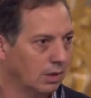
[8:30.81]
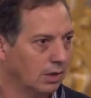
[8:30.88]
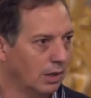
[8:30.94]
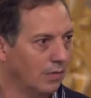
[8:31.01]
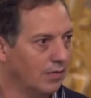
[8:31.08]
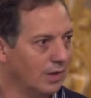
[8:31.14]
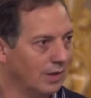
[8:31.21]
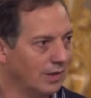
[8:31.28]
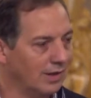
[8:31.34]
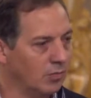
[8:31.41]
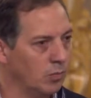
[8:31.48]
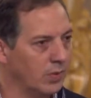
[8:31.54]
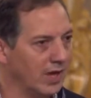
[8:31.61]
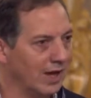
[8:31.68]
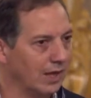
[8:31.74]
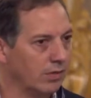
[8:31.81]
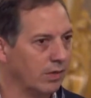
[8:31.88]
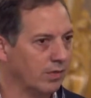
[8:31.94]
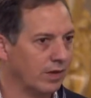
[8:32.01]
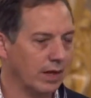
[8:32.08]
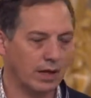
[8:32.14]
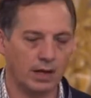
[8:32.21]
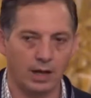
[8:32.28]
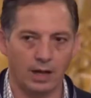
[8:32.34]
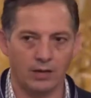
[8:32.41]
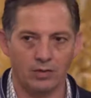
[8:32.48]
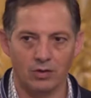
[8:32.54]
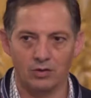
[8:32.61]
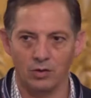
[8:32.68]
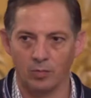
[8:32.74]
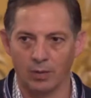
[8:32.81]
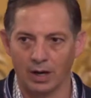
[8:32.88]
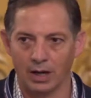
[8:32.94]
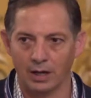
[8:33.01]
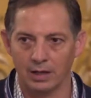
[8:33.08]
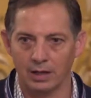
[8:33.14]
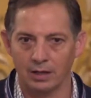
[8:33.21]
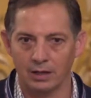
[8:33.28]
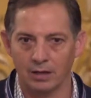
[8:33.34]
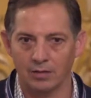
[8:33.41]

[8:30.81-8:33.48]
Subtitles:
And the impact that has on your body